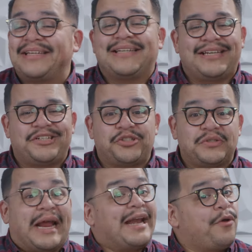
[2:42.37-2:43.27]
lead to
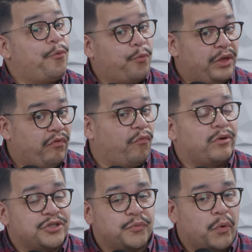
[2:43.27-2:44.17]
issues, and it will
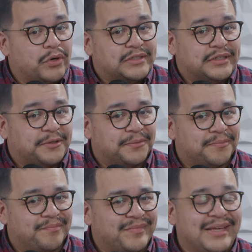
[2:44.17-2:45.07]
void your warranty.
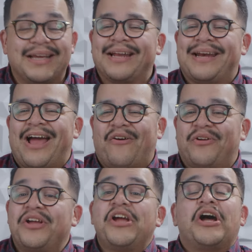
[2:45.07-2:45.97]
Now,
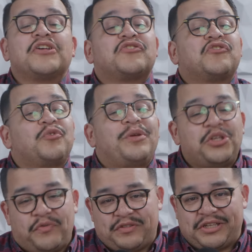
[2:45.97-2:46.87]

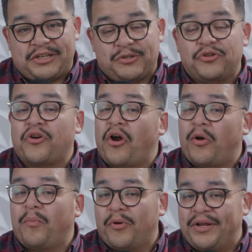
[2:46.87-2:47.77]
assuming you've scheduled your
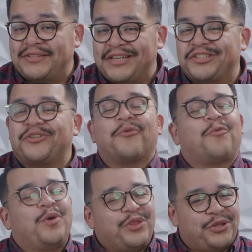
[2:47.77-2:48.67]
onboarding
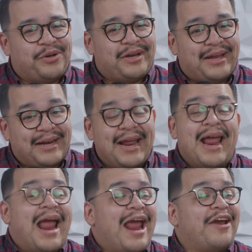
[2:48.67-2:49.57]
session with Uninet
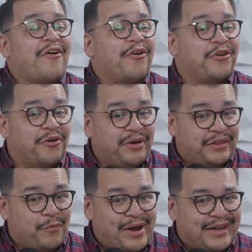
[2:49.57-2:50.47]
and are
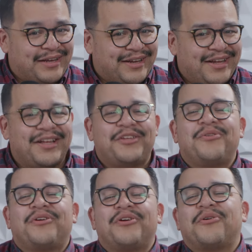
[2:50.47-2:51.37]
currently waiting,
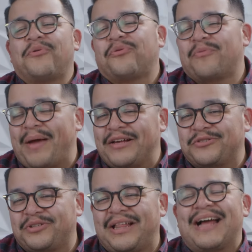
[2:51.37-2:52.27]
you can go through the
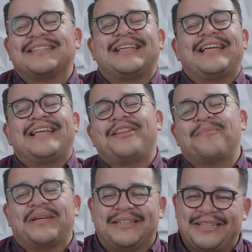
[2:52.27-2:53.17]
masterclass in the
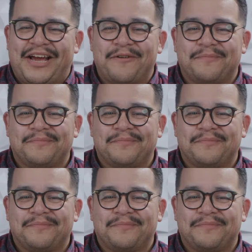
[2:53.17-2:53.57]
meantime.